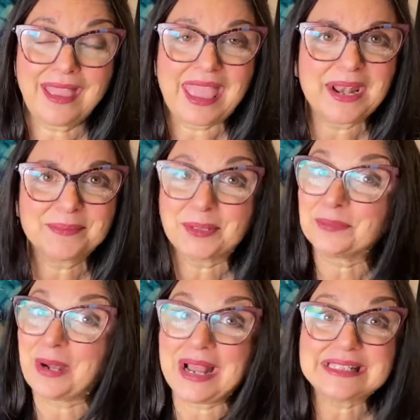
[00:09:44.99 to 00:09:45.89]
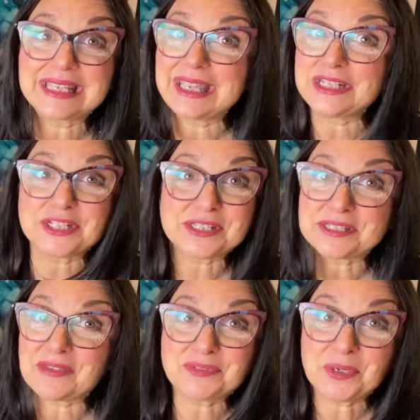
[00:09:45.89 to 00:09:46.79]
and I'm going to rise again, just as
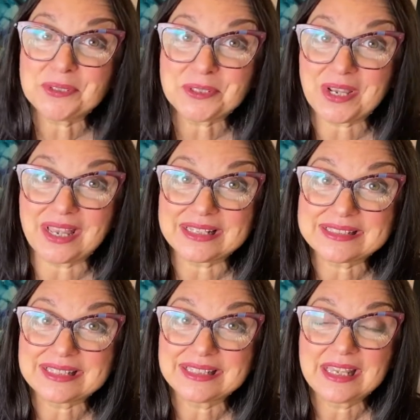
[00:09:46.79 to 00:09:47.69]
I've told you guys.